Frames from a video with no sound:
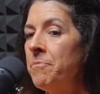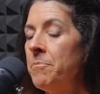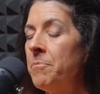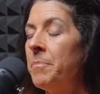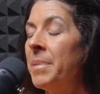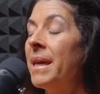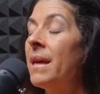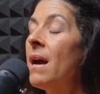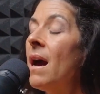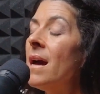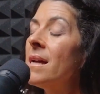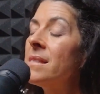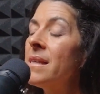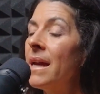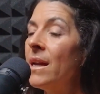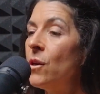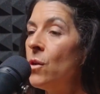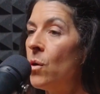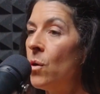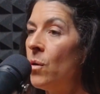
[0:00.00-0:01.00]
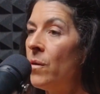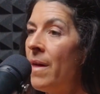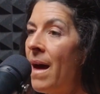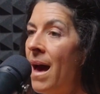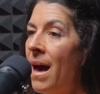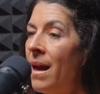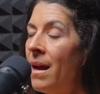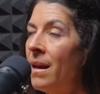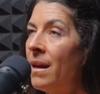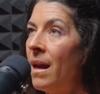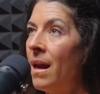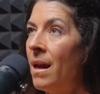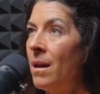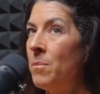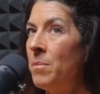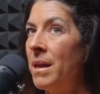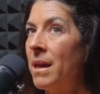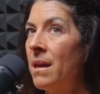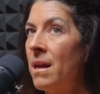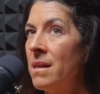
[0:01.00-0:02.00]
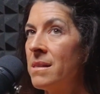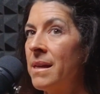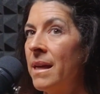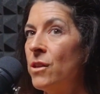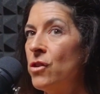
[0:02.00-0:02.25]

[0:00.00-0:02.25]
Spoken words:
because I know that, and because I